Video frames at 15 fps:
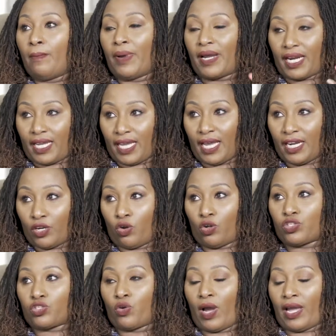but again it
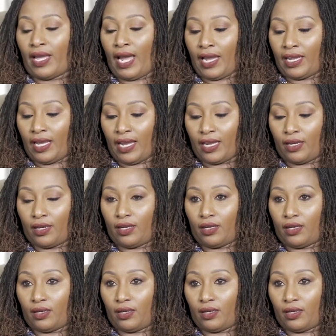also i, I powerful